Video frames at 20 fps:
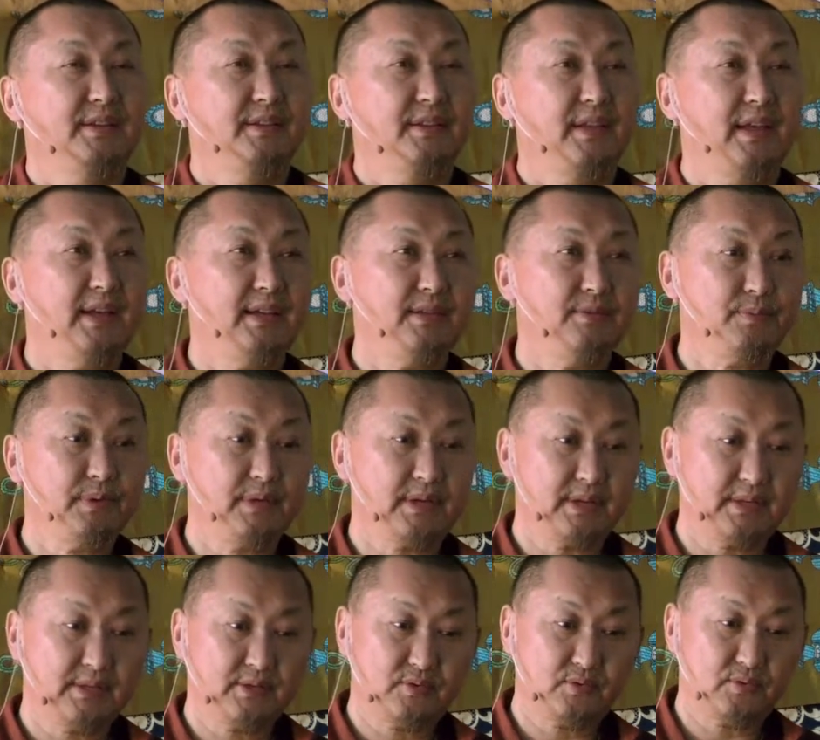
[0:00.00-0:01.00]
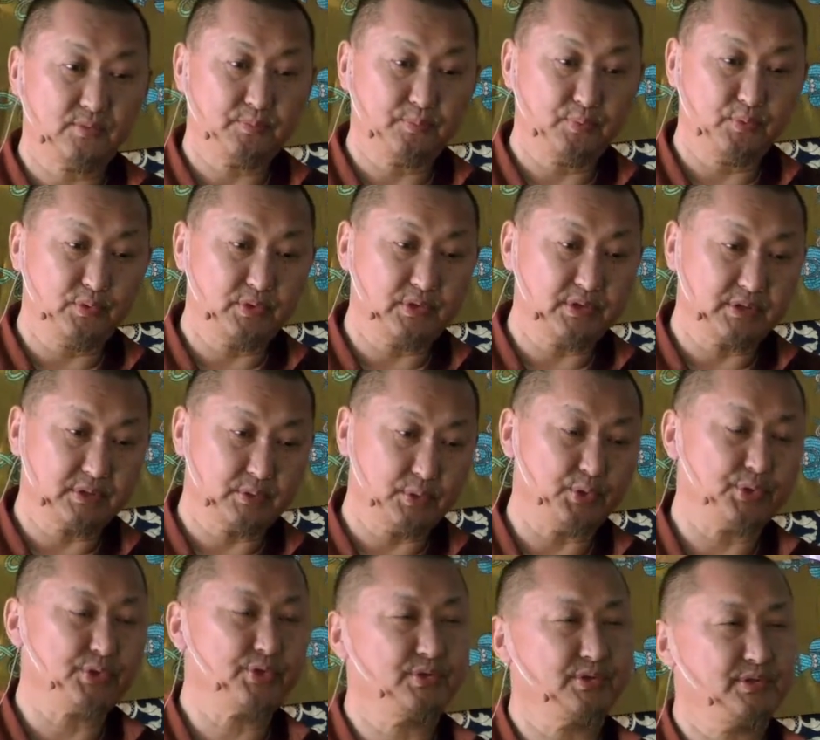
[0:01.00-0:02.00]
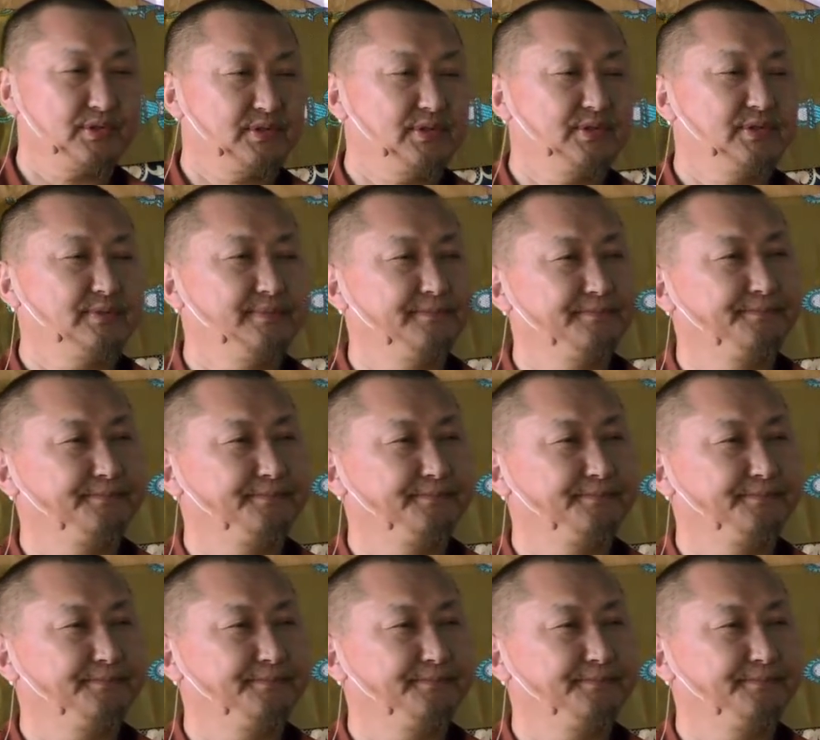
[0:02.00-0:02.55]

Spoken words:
Then we can put the questions.